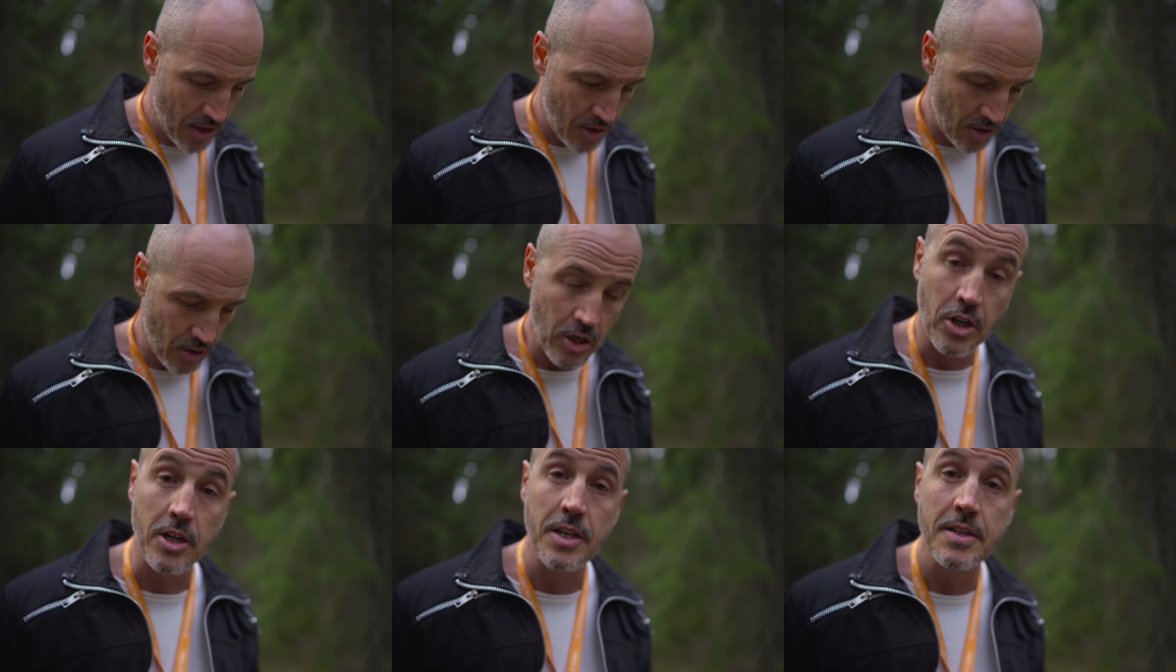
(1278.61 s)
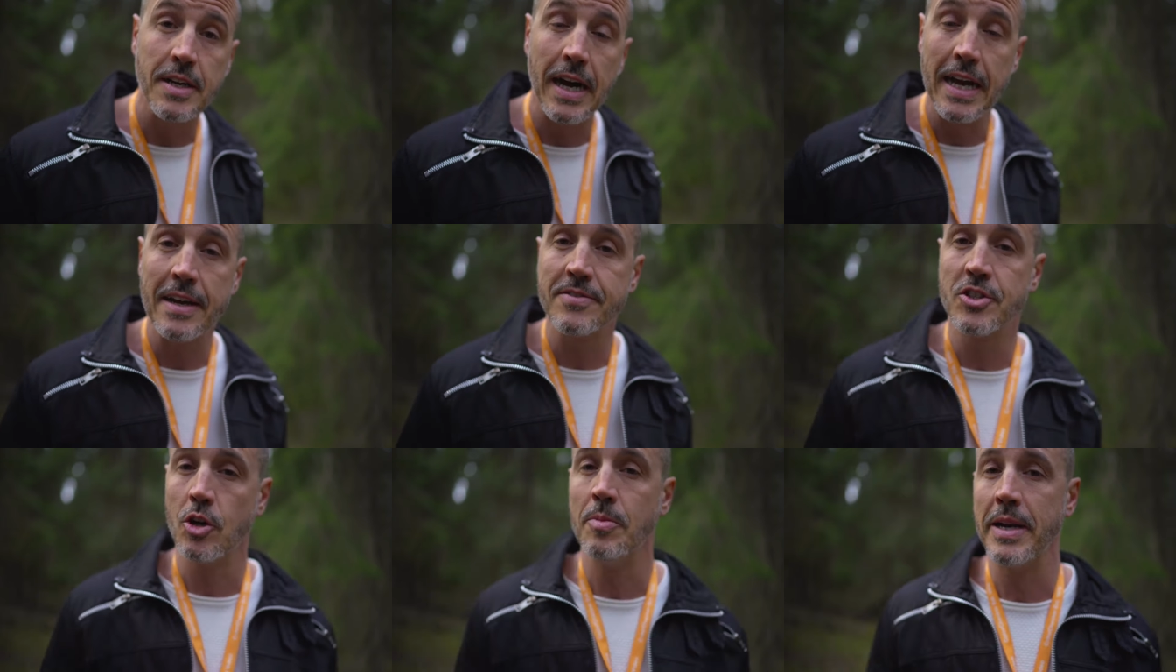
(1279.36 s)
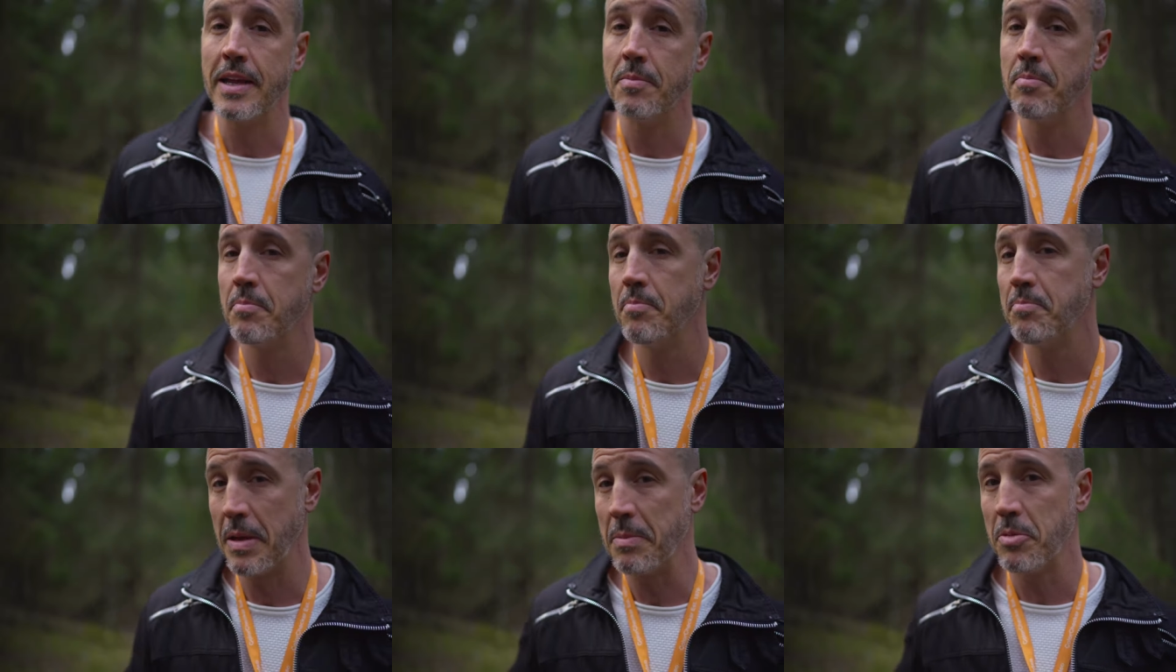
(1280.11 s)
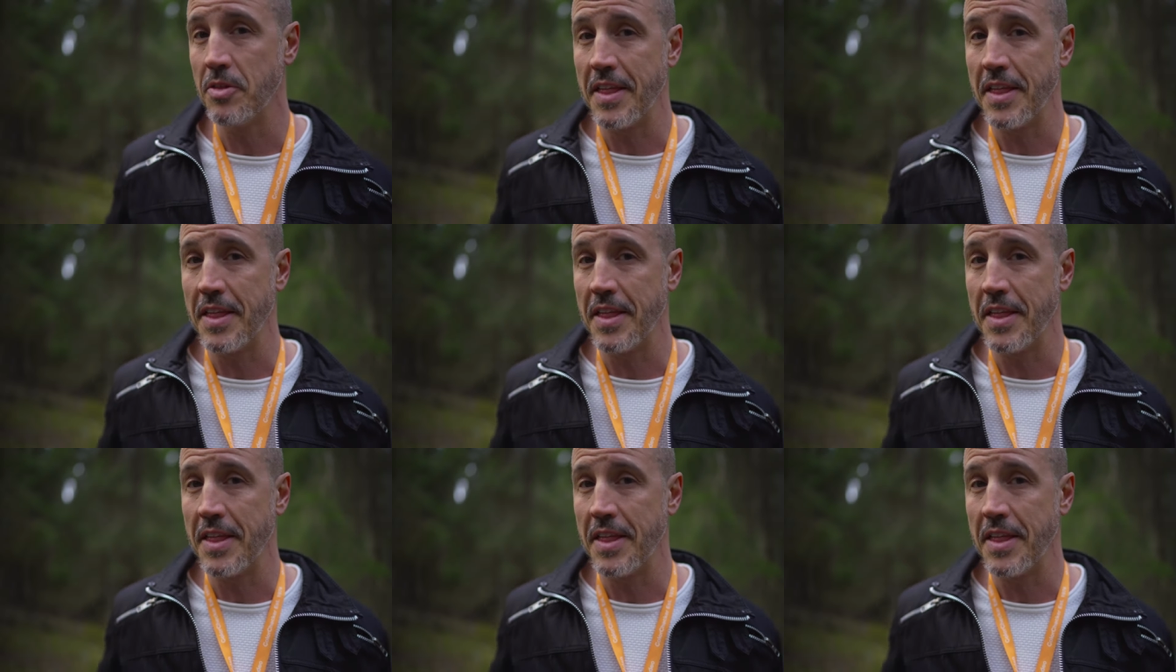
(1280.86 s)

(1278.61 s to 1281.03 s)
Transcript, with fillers: oh look, I have so many people